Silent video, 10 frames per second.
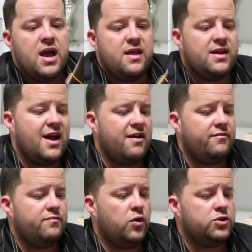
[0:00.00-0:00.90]
and then I
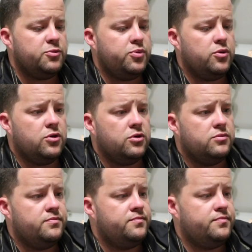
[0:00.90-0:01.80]
have
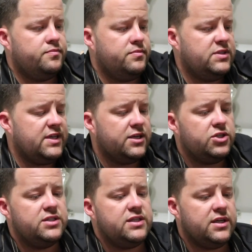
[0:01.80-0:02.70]
multiple
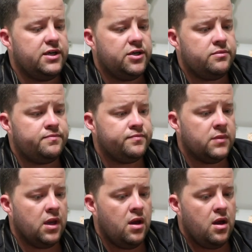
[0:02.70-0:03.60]
sections in here
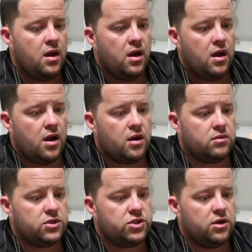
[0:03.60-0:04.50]
I don't
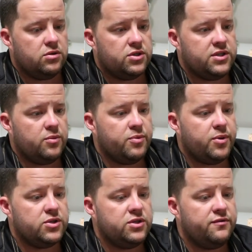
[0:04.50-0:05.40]
want to show. There's some
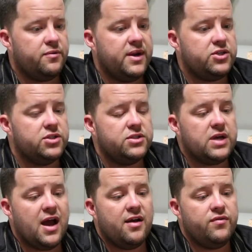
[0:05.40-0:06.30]
personal information.
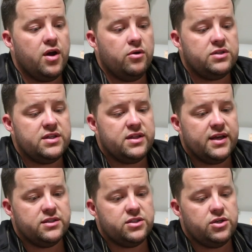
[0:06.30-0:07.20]
I have notes and
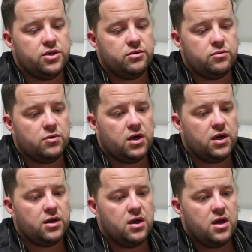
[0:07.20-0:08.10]
things to do in
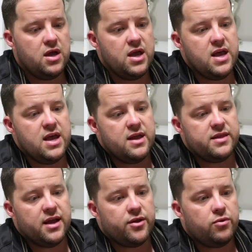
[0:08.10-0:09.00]
one.
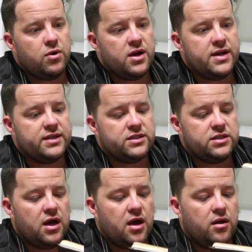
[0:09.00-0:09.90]
The other one
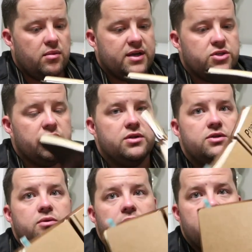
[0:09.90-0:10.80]
is, um, I can show
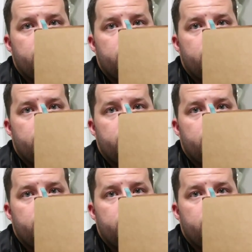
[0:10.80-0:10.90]
this one,